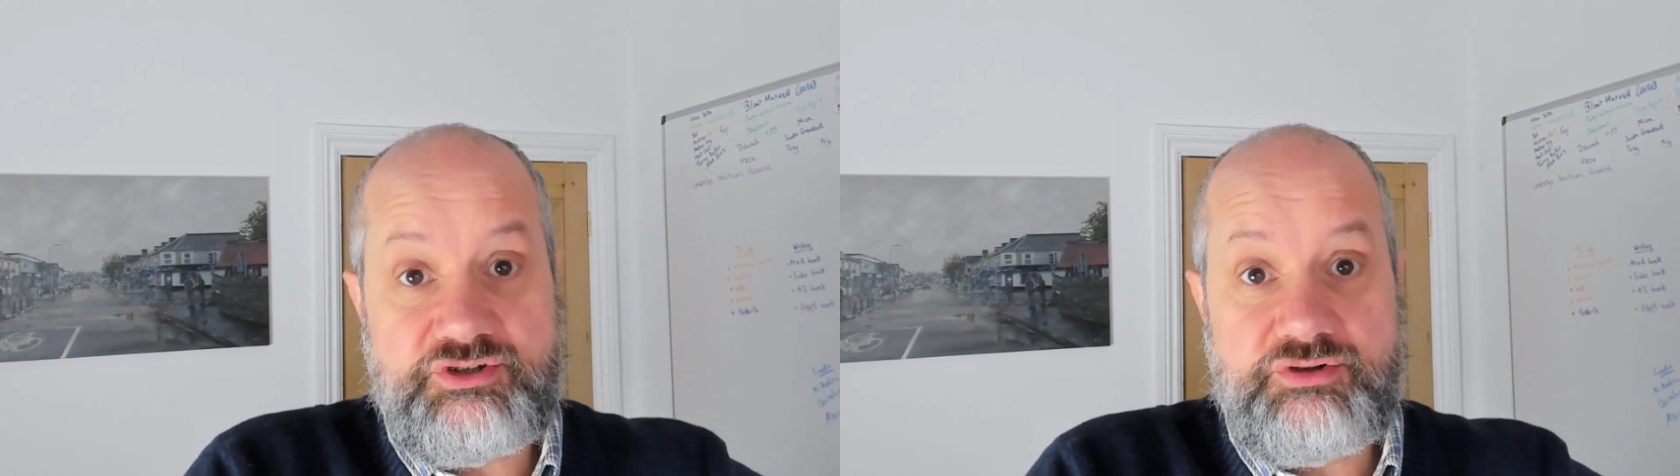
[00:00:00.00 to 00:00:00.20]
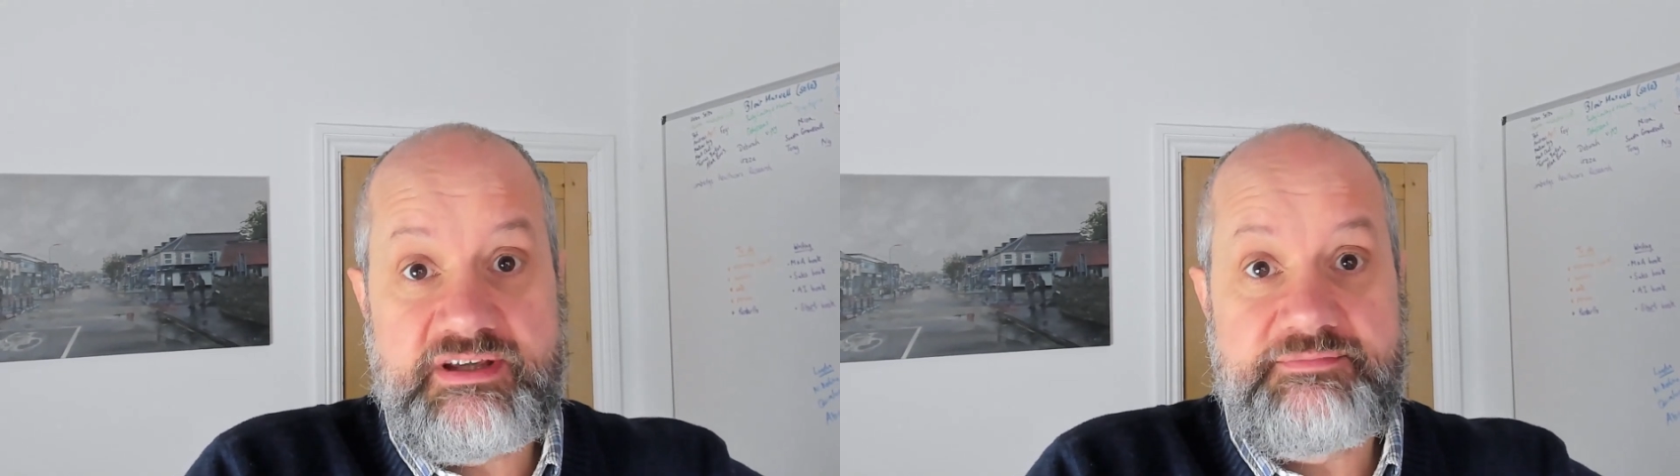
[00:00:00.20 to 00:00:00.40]

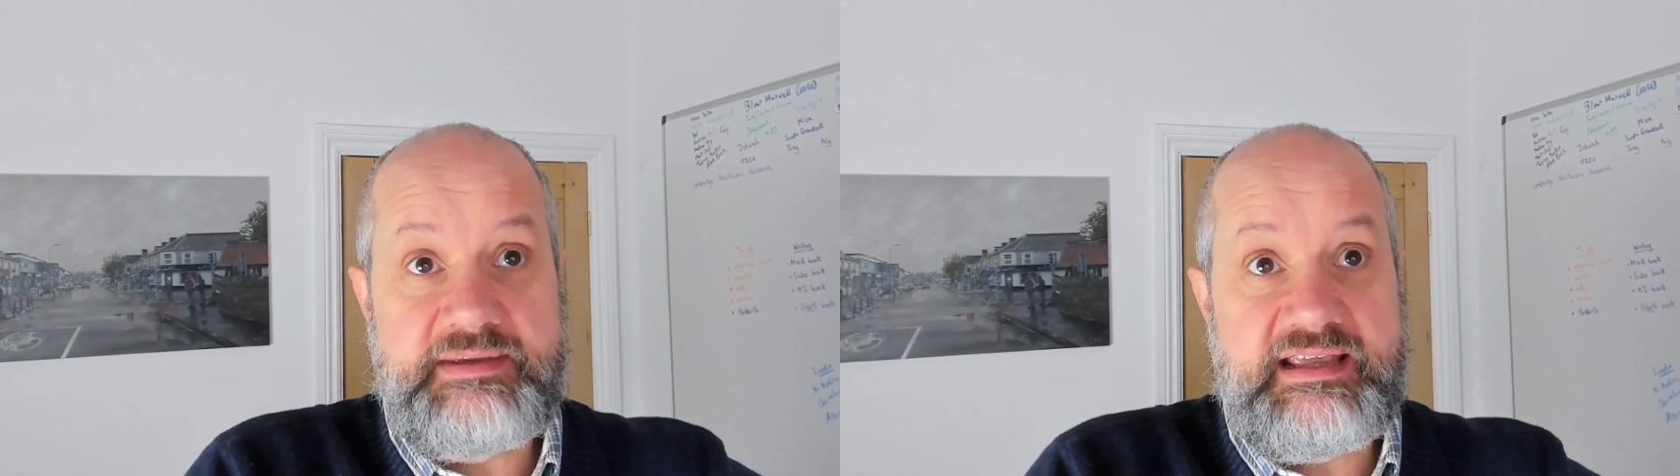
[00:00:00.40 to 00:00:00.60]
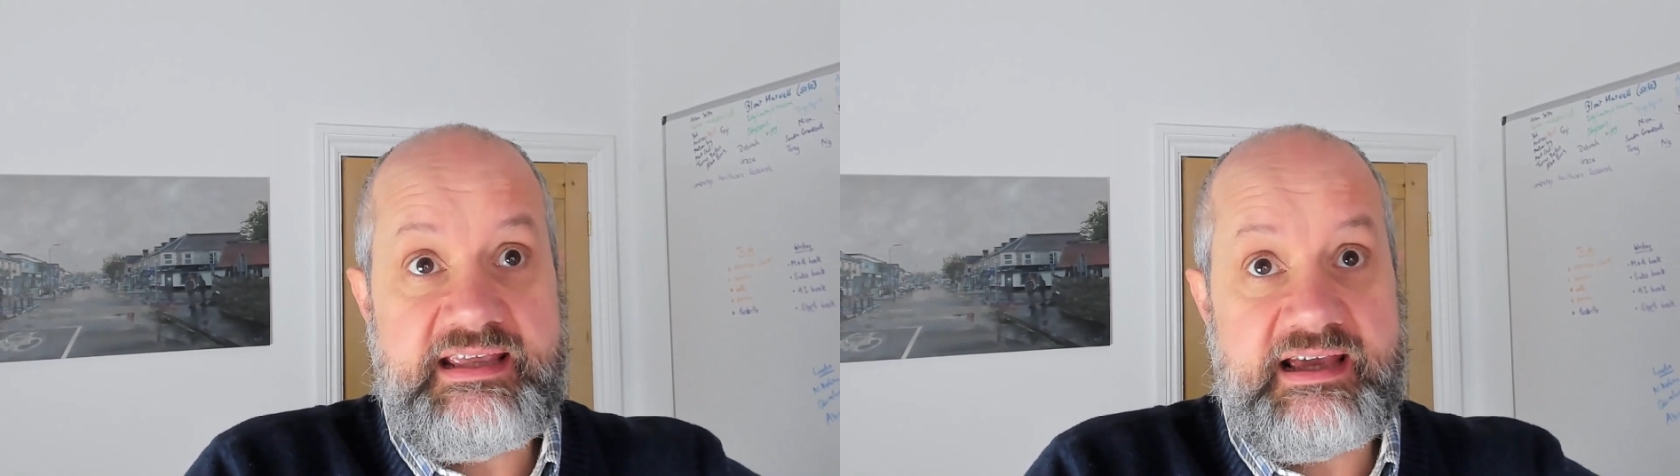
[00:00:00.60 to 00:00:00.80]
do give
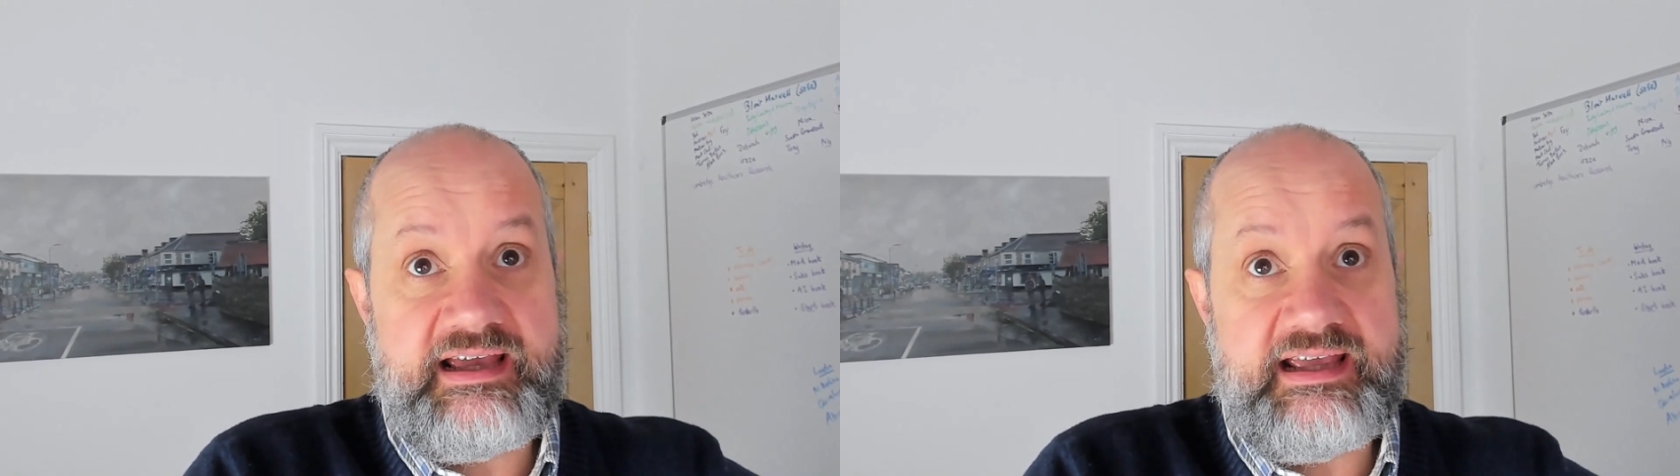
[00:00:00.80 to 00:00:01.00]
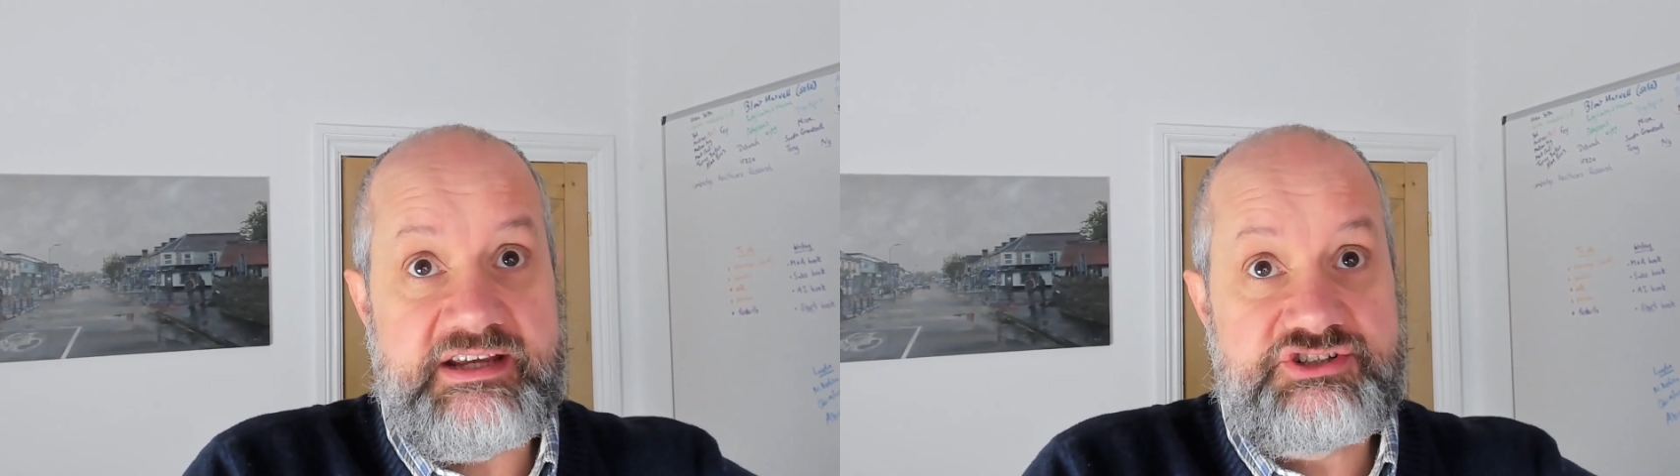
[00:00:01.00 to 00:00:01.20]
me
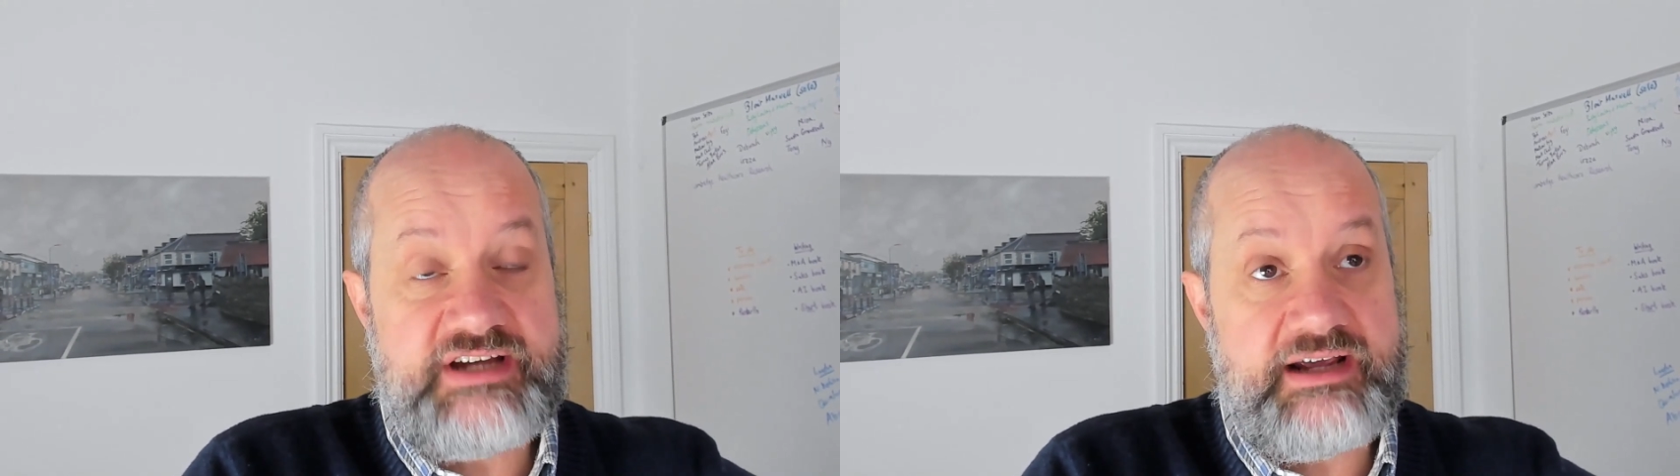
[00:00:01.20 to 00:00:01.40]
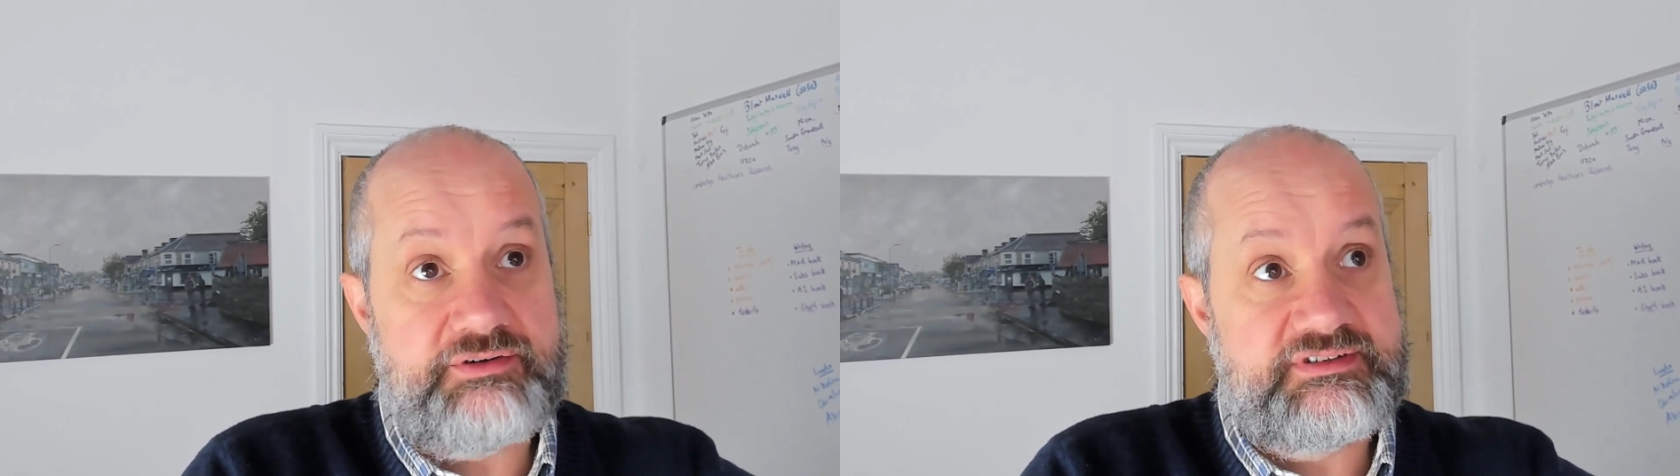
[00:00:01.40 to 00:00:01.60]
a
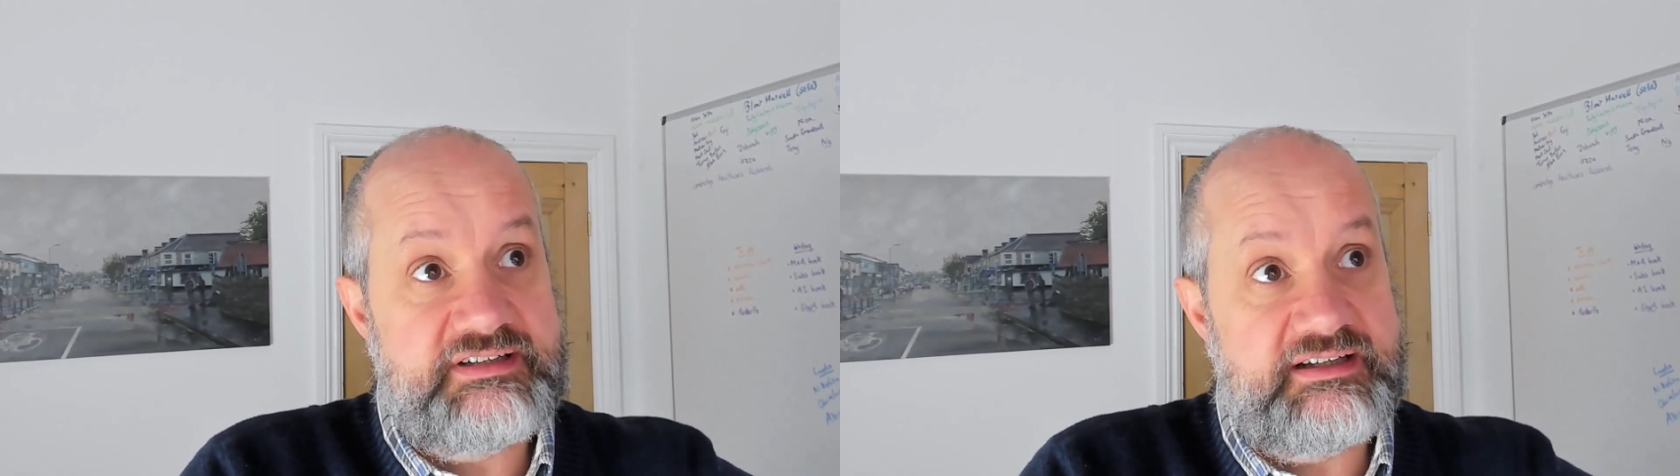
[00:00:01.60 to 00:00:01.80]
shout.